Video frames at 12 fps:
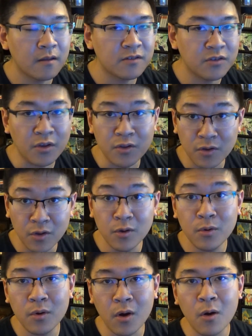to the
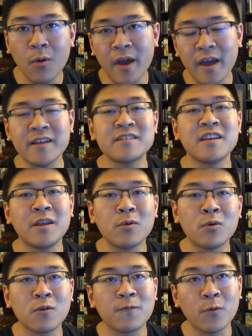new OS in
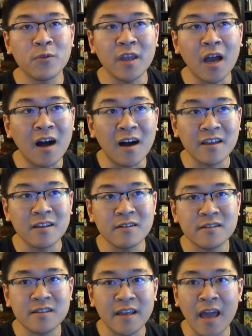order for the
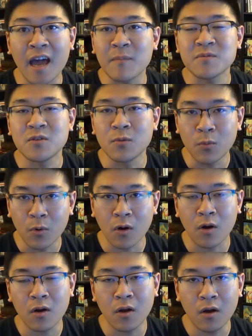Oculus app to
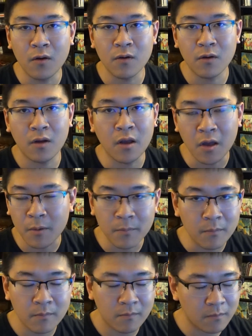work
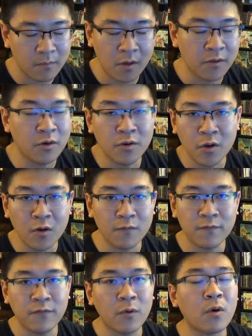um, on your
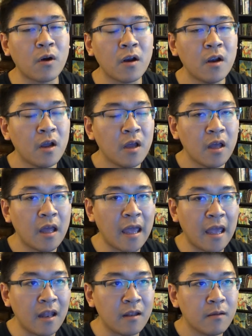Note 4.
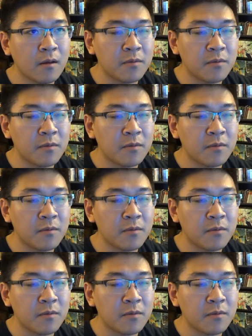And